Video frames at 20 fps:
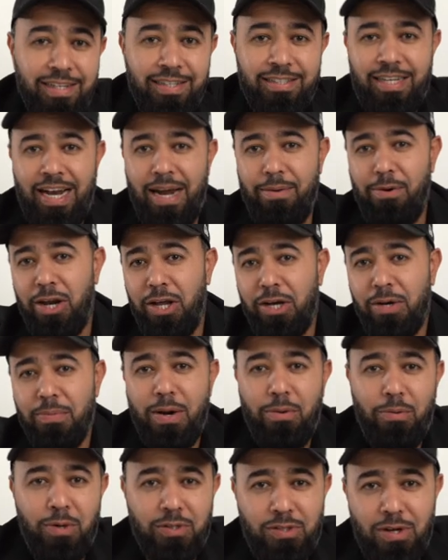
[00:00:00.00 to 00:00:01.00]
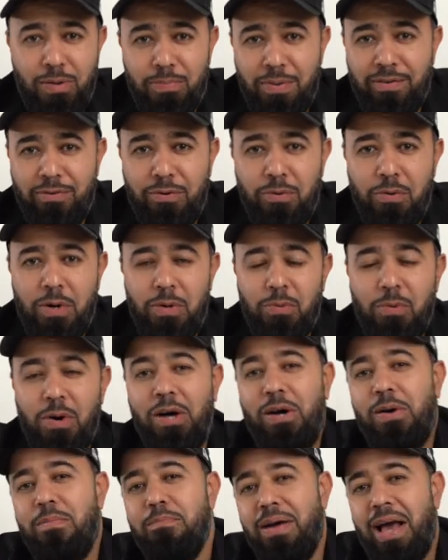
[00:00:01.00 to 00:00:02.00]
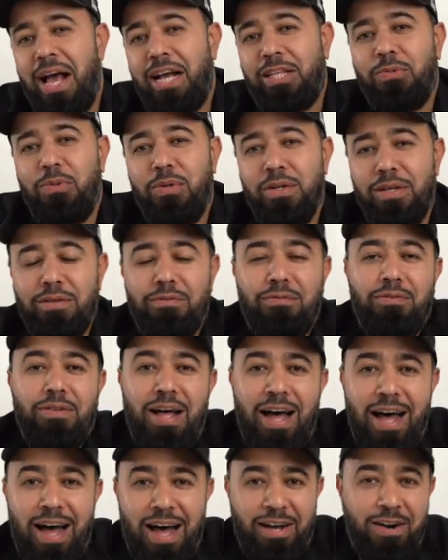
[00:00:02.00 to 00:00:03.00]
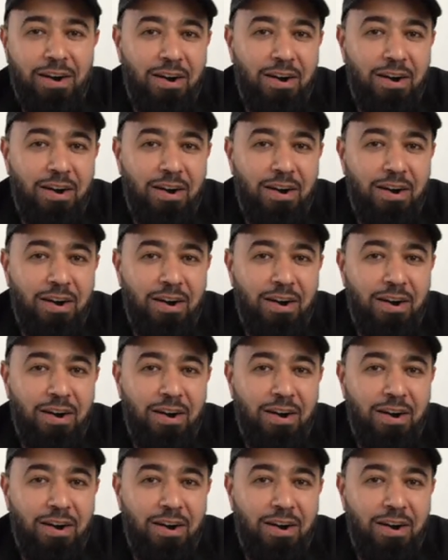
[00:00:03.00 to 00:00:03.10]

Assalamu alaikum and what's up everyone, welcome back to another vlog.